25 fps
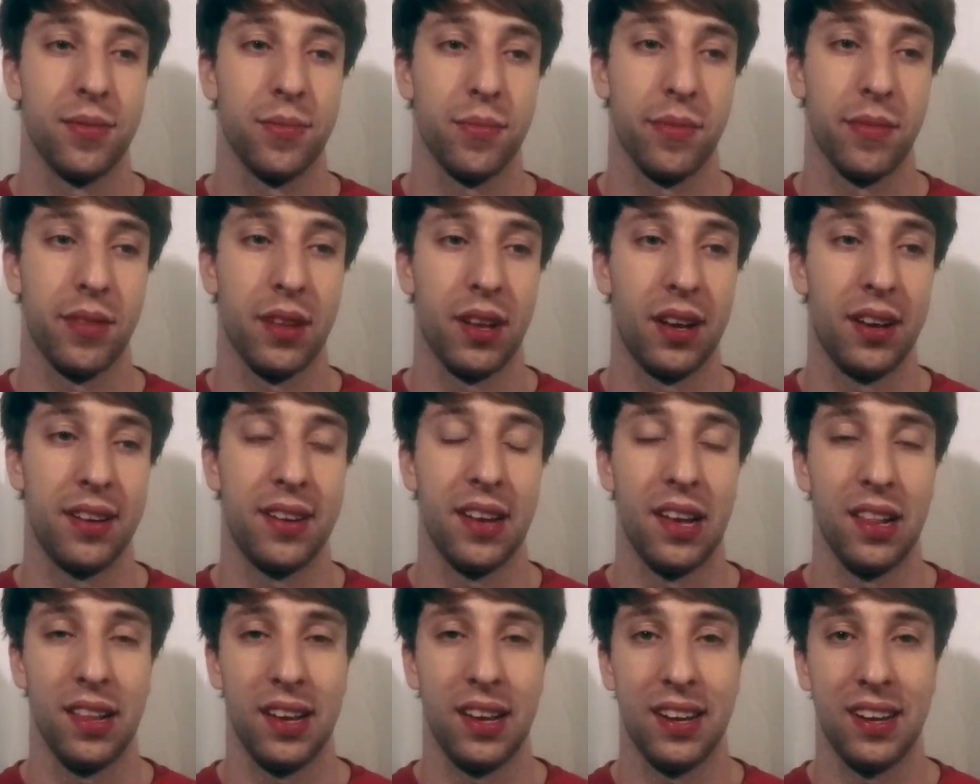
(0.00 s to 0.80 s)

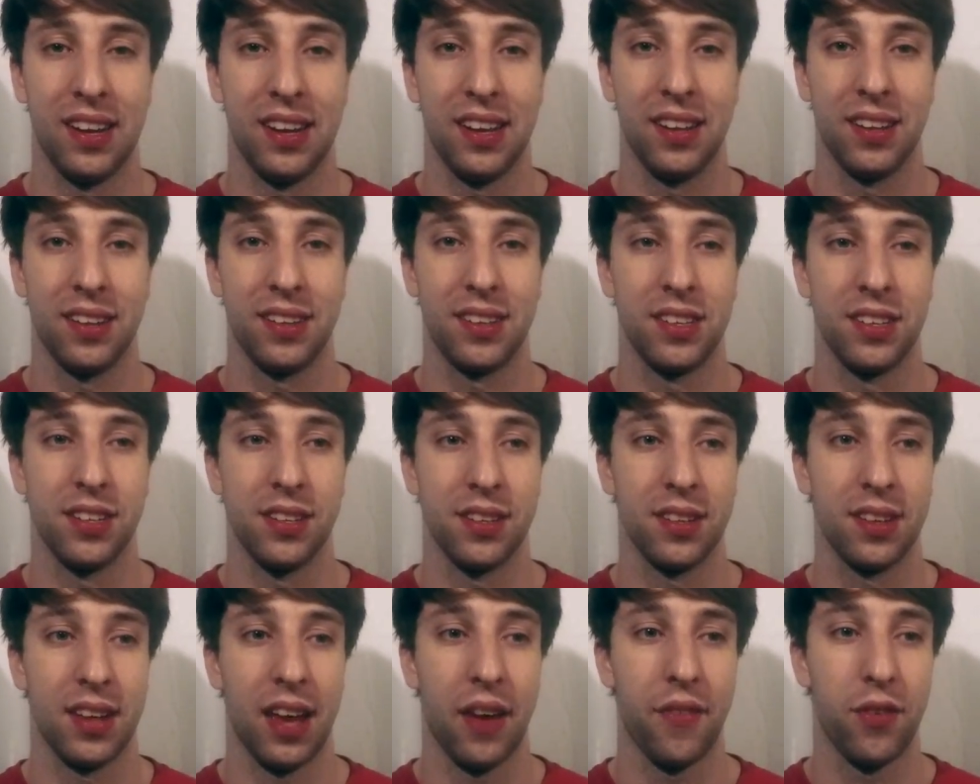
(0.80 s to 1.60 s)
Dylan is just,
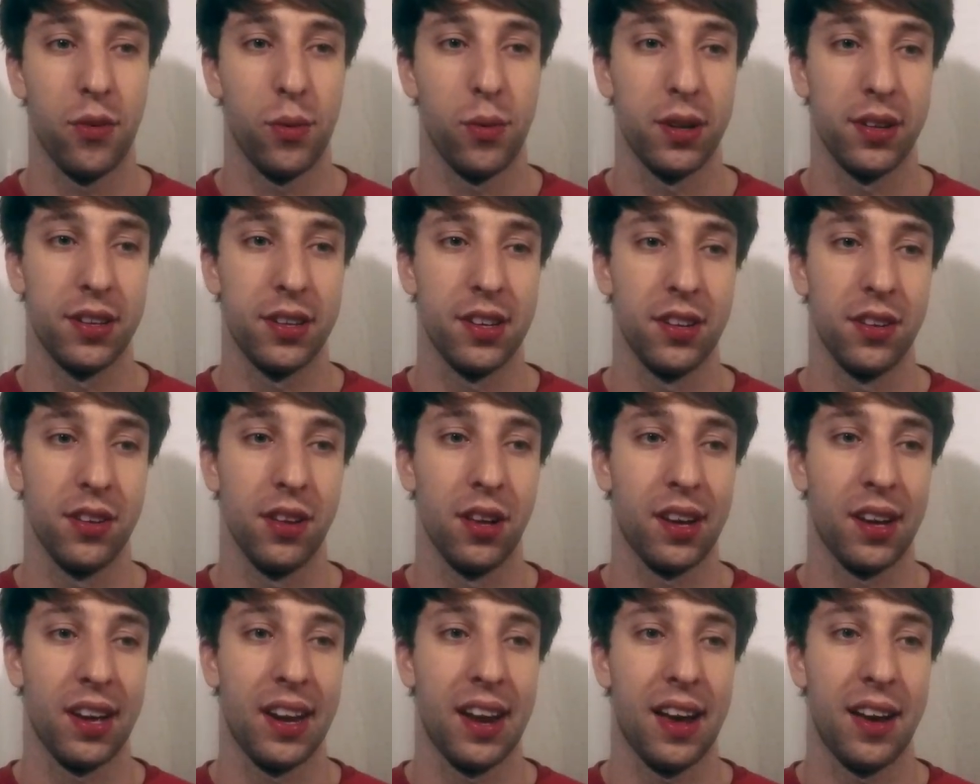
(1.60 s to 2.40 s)
everyone's just
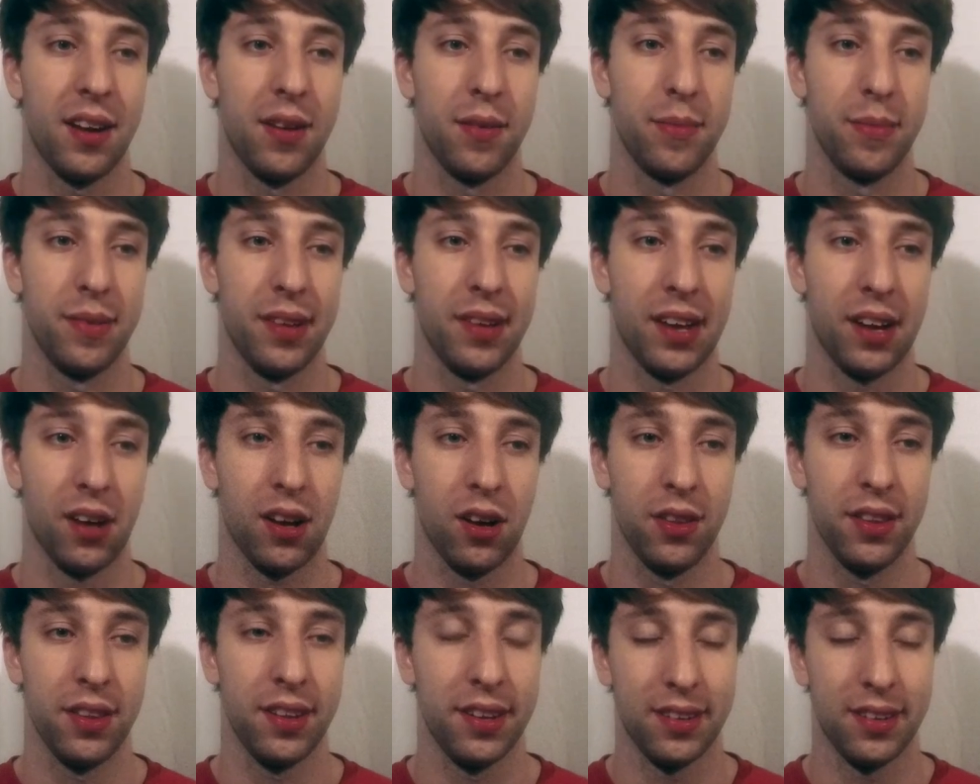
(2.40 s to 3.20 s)
looking at him like,
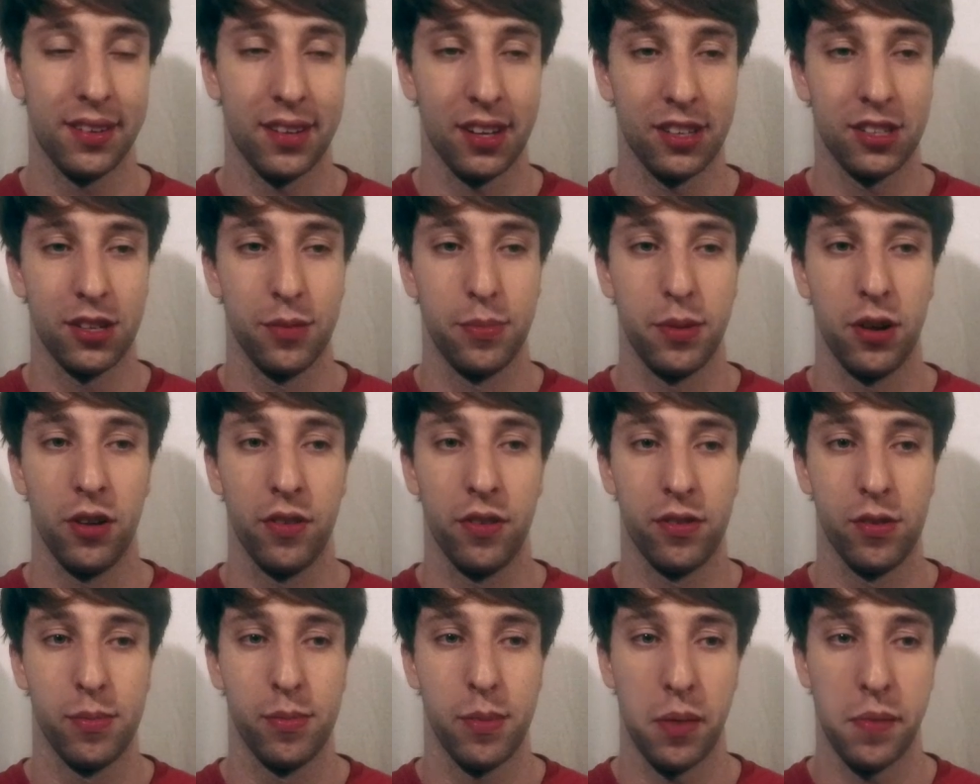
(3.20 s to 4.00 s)
oh, this is such a
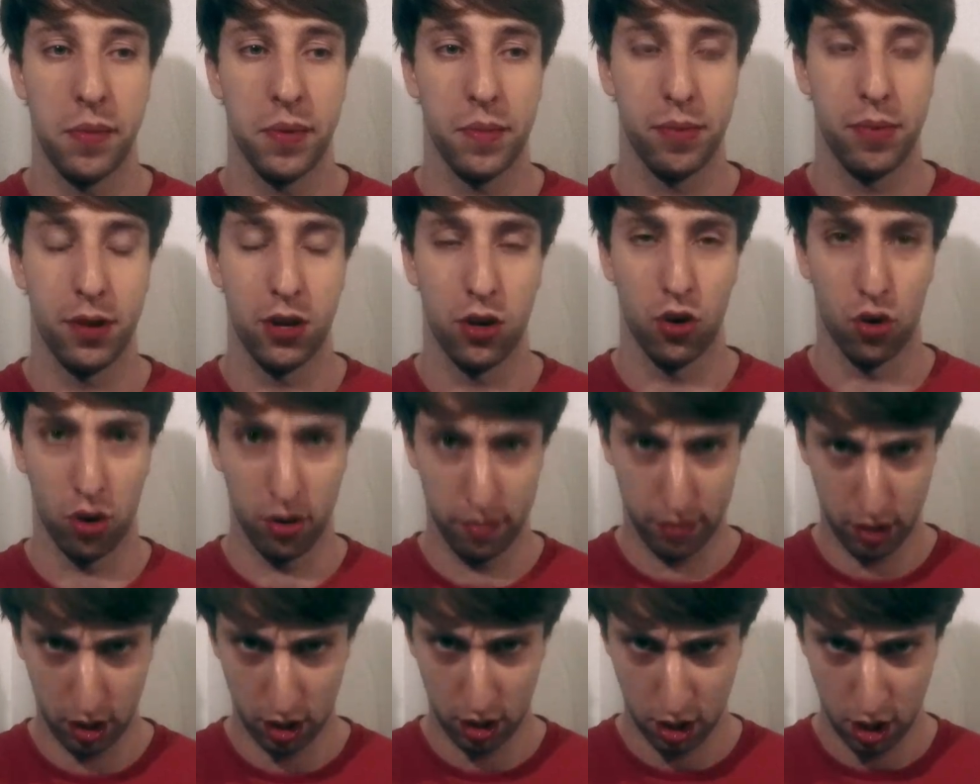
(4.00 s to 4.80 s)
beautiful moment, but
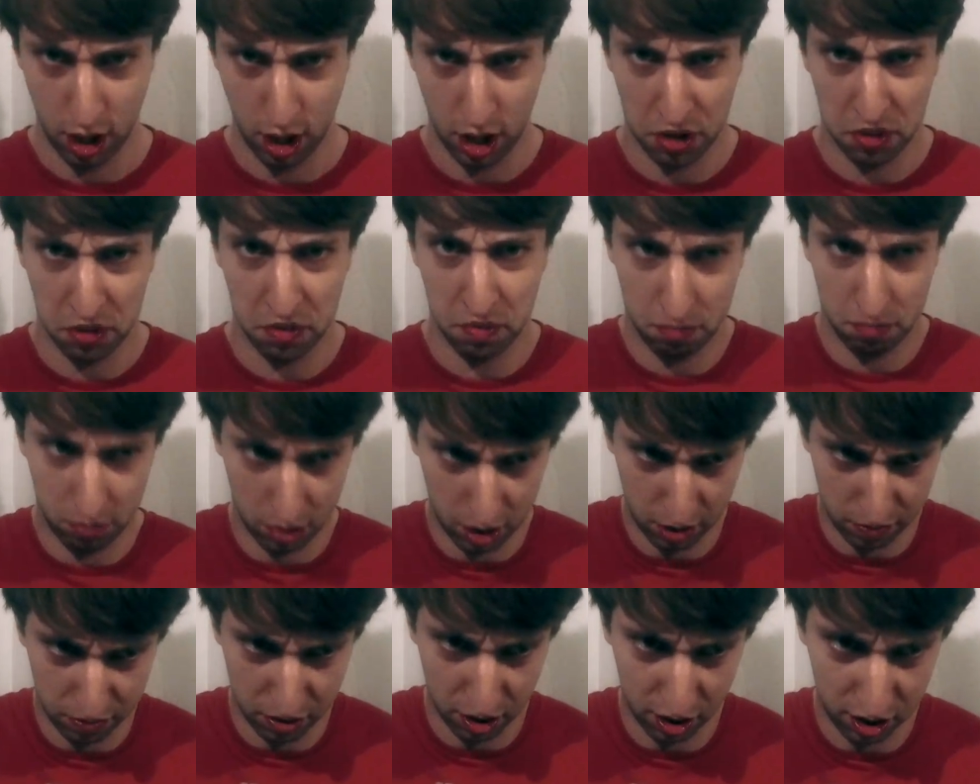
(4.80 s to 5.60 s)
Norman
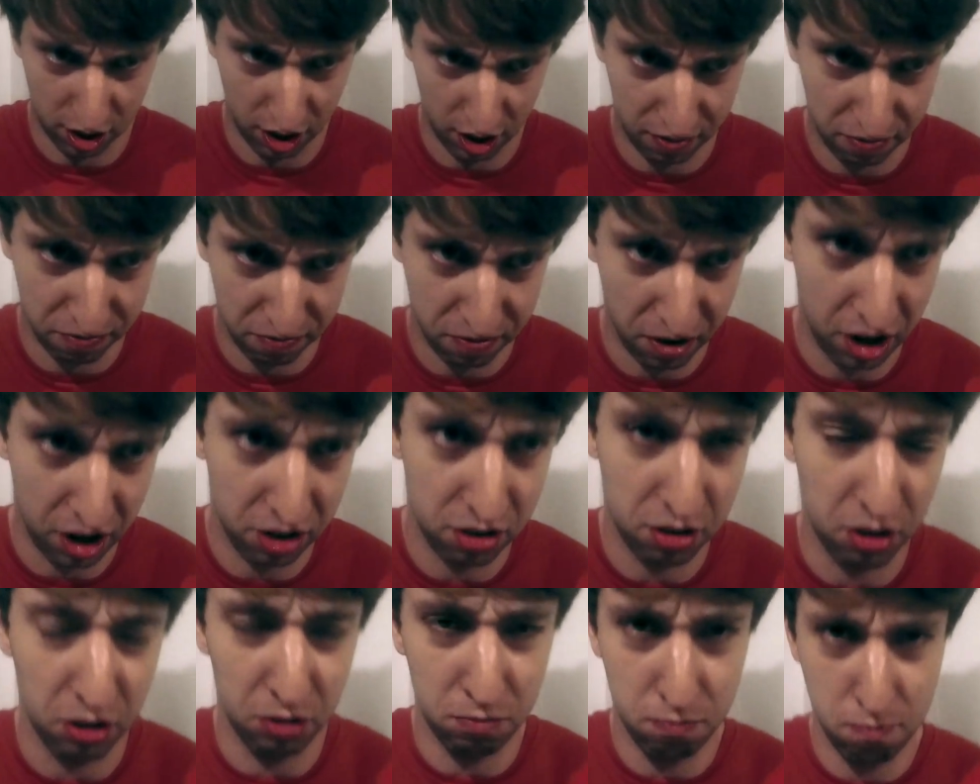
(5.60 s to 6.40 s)
gives this like face
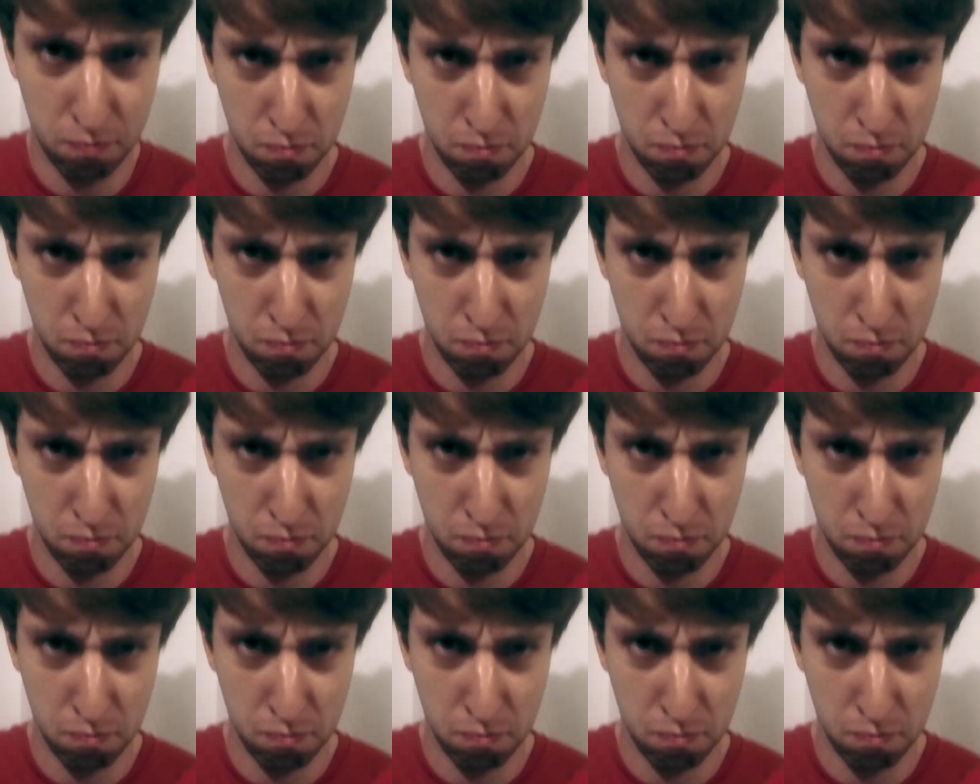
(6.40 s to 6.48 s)
like